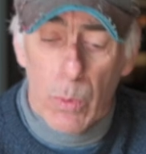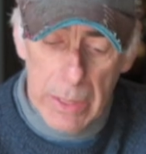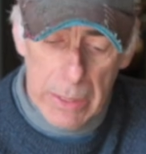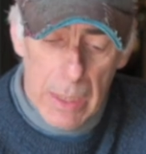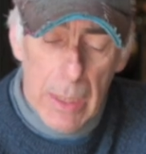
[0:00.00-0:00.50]

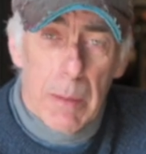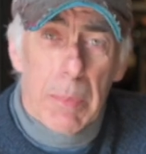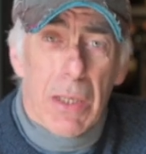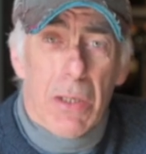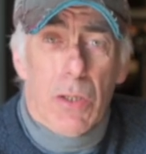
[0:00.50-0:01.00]
one,
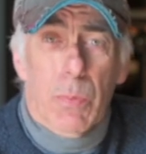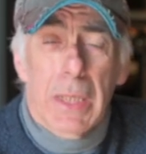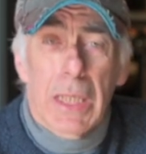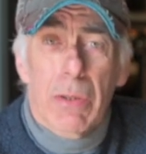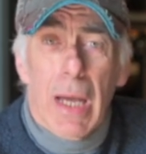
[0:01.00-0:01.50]
because we
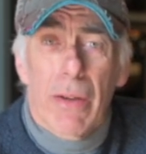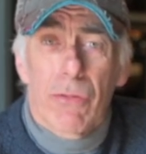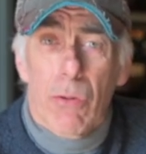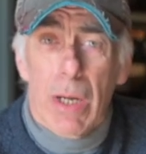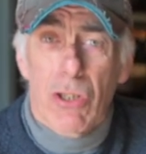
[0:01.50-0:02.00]
need to have
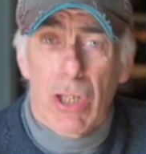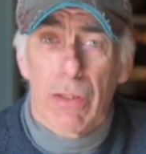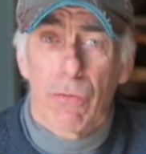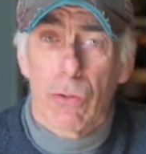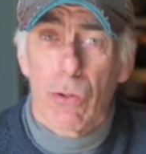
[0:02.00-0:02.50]
the right
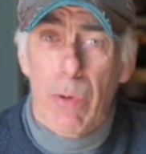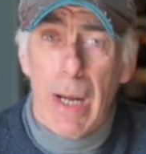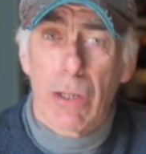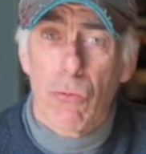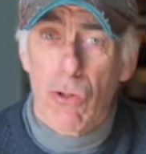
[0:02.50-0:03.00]
jet for the
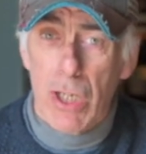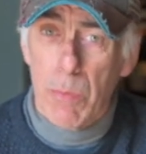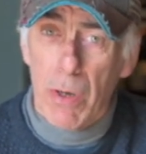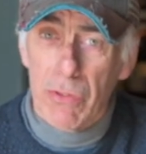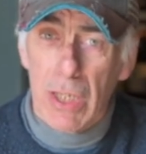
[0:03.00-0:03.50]
right
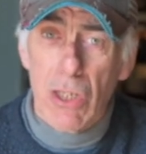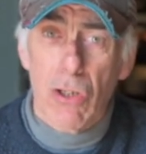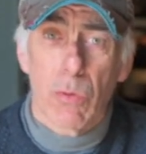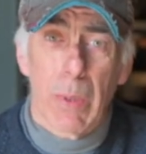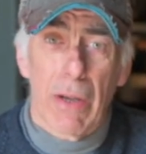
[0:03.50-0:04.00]
regime of the
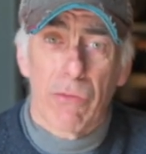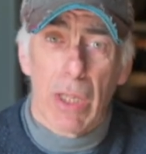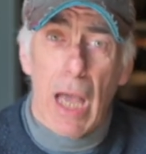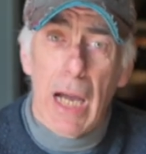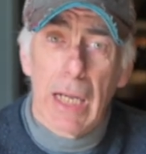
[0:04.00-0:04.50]
engine. We have
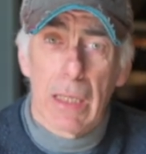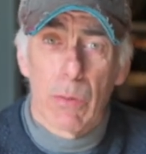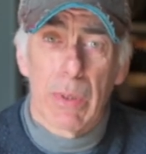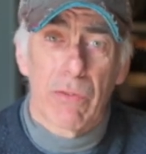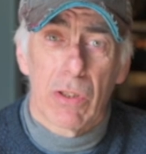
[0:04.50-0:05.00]
the
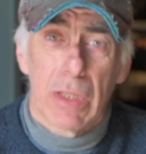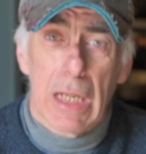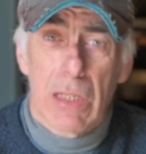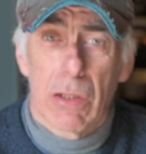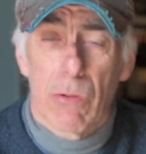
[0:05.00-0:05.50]
idle, we've got the
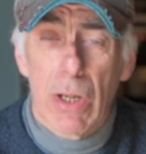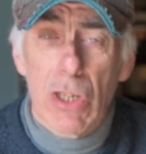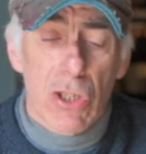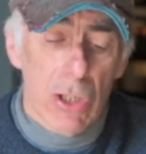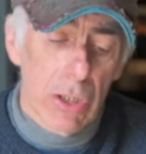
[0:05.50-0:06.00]

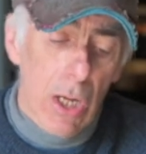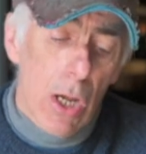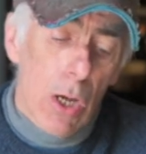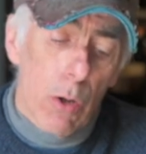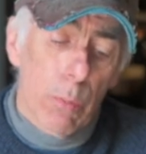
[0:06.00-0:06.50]
acceleration,
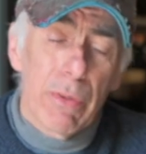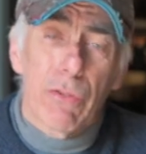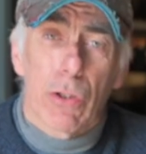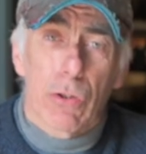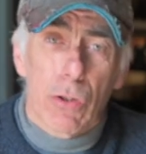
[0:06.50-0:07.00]

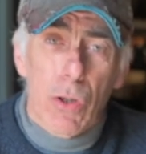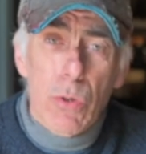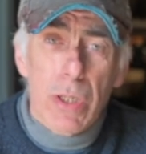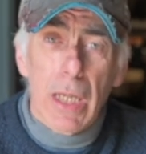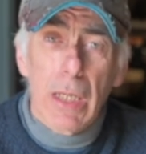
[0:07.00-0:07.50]
we've got the
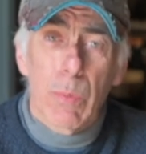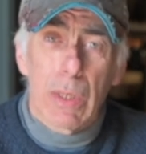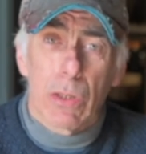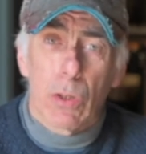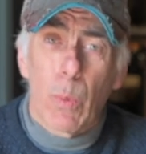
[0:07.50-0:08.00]
cruising,
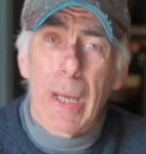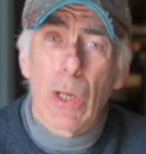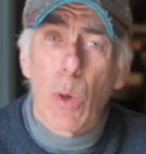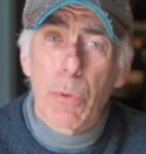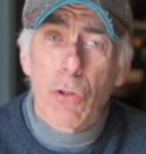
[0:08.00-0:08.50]
we've got the
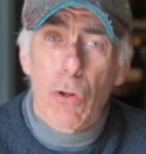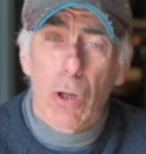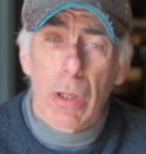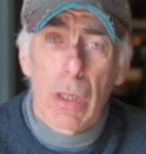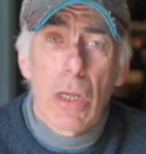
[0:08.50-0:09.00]
wide open
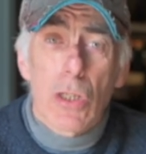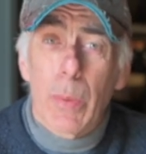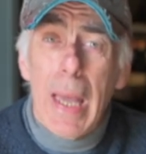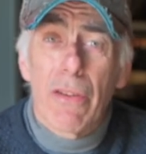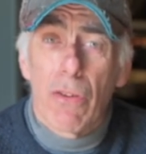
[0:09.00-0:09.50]
throttle, so
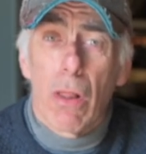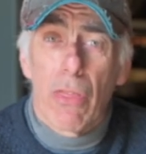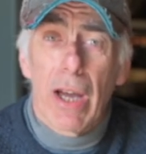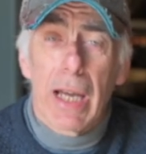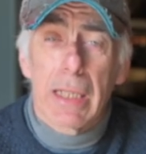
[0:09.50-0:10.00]
we have
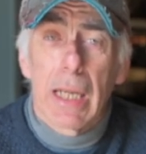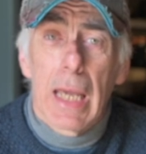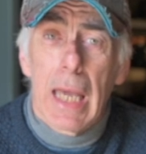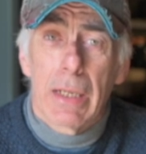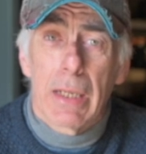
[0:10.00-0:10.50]
all that.
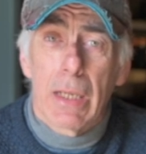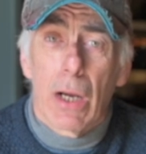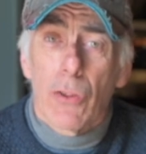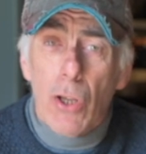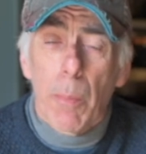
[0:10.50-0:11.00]
And
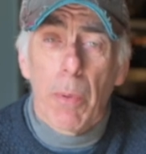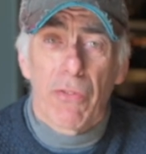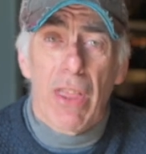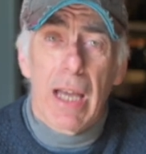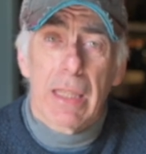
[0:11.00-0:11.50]
on top
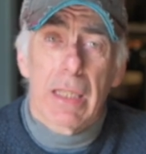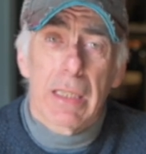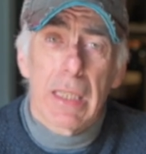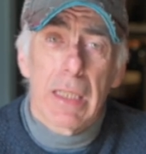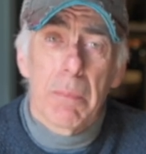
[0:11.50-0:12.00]
of that,
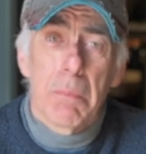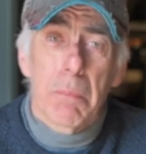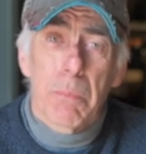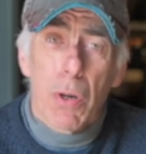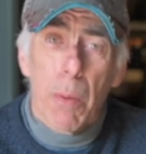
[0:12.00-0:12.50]
the
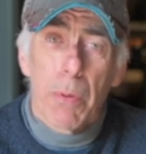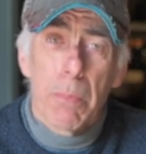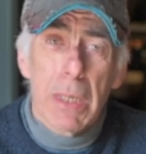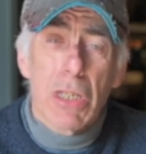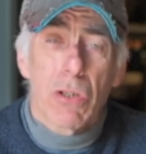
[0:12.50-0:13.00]
proper
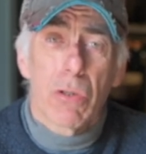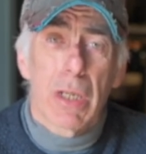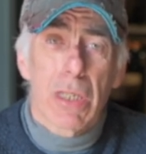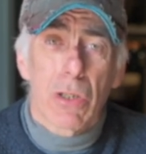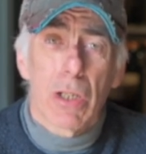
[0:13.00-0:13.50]
mixture
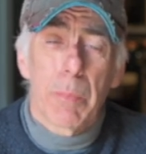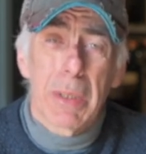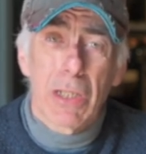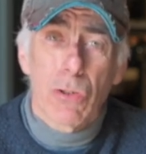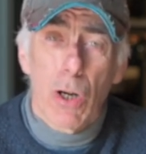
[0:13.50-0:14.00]
is going to
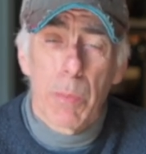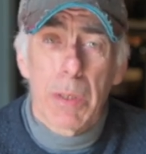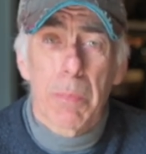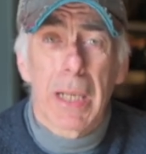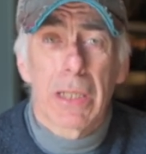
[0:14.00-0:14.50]
be
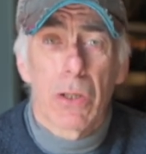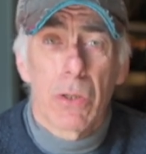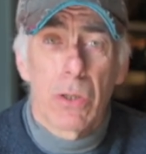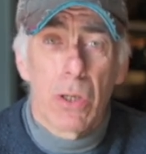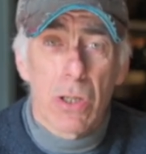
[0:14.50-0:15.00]
determined by the
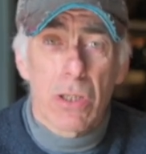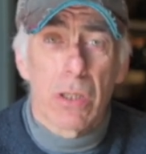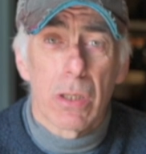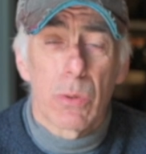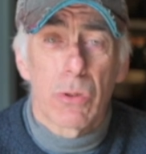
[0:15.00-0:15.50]

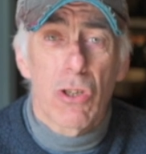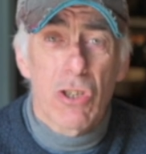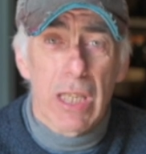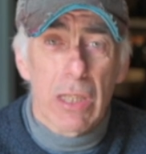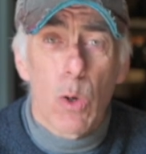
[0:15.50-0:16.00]
nozzle or the
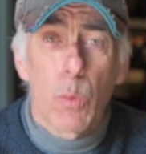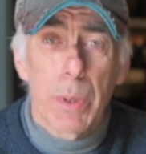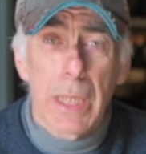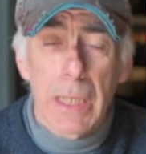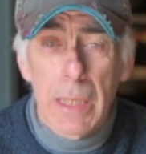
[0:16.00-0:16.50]
jet
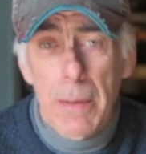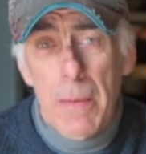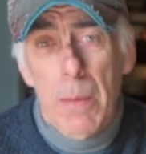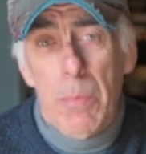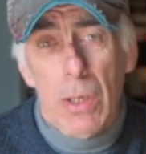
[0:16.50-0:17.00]
opening,
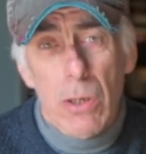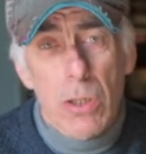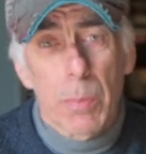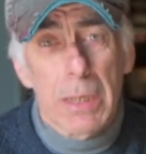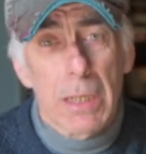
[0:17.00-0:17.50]
but
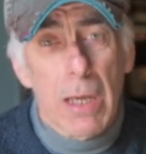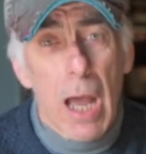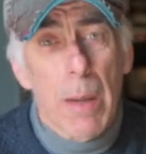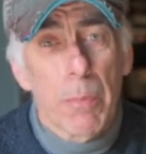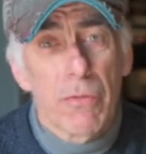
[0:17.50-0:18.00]
also by the
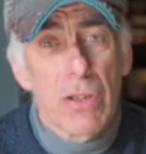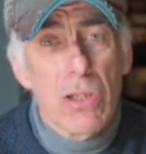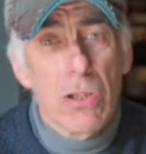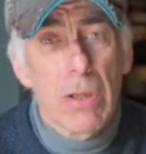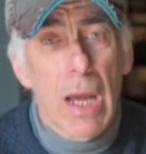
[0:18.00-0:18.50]
type of
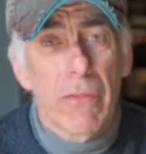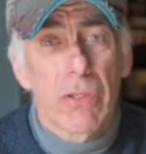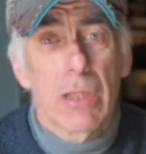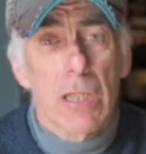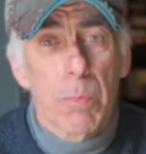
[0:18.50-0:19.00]
engine you have,
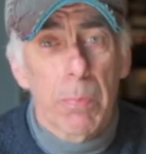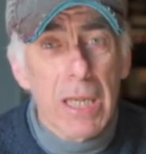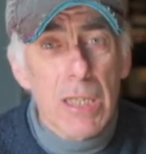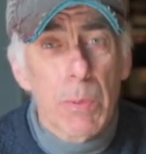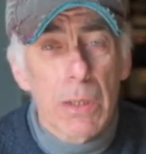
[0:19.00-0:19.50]
the
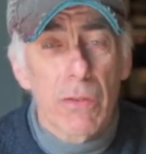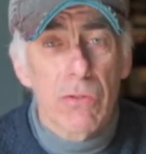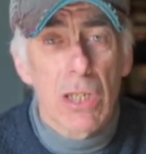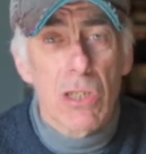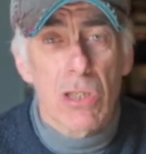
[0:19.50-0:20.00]
displacement of
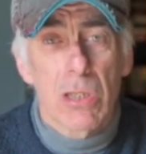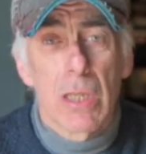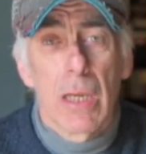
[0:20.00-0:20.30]
the engine.